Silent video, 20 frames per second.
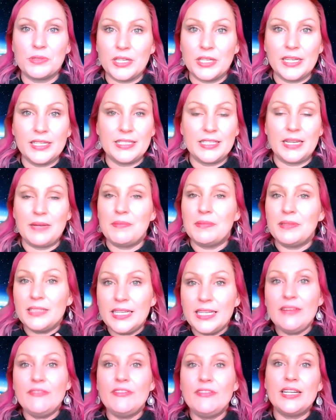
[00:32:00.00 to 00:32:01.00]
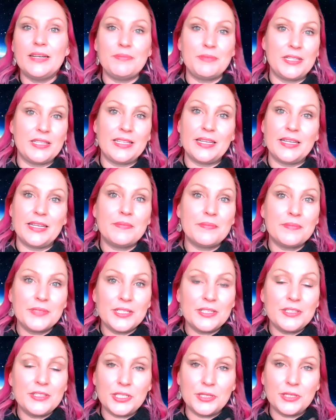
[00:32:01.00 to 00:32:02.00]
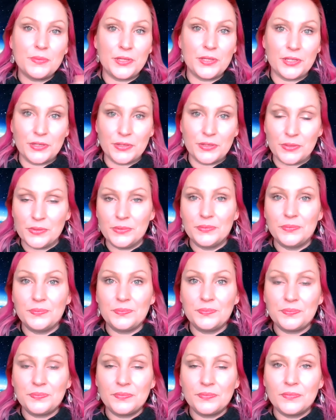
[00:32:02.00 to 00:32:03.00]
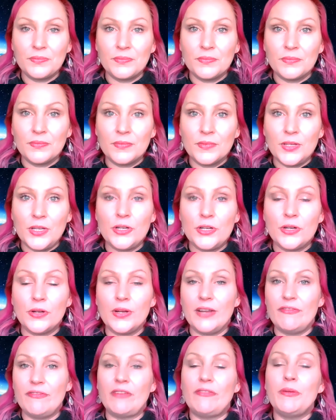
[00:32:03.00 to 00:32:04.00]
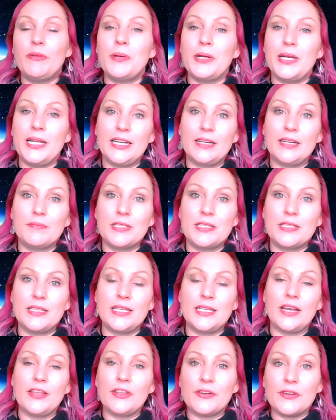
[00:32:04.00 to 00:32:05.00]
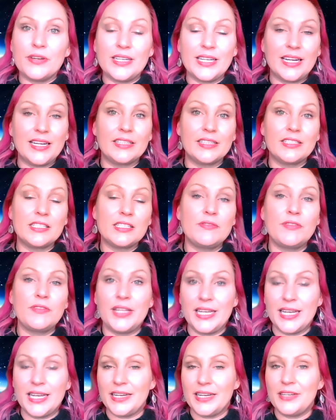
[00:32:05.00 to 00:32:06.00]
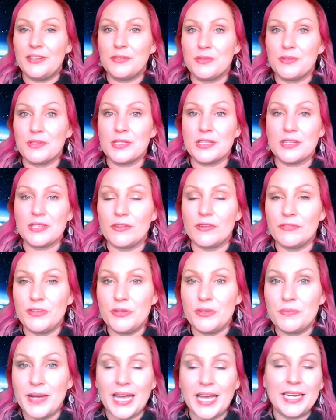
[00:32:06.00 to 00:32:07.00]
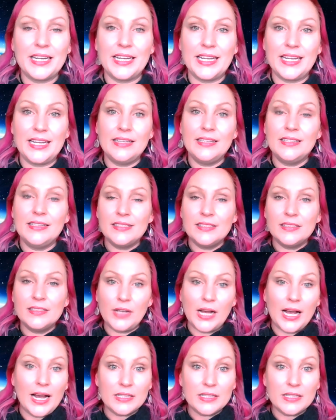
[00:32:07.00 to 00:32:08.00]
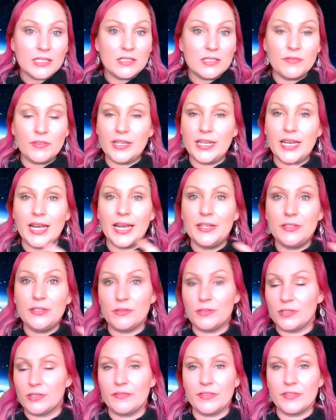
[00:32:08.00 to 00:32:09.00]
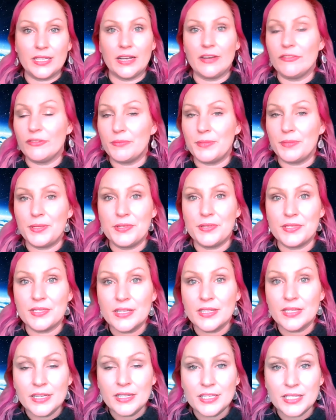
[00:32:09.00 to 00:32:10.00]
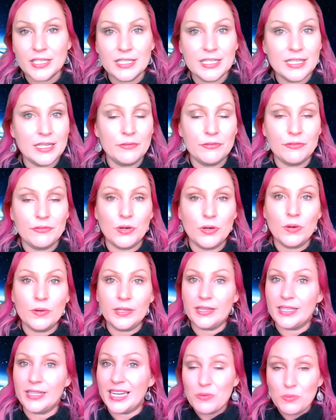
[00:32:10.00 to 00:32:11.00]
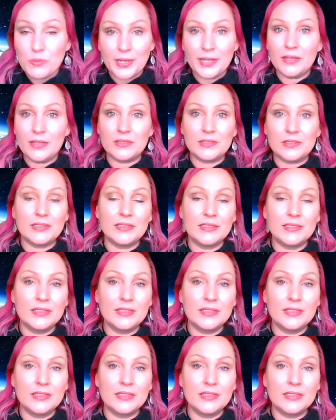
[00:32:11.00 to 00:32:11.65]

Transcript: light team, leave it up to them to deal with it all. You know, if everybody comes together and asks for the angels of humanity, asks for the angels of the governments to step forward, they will,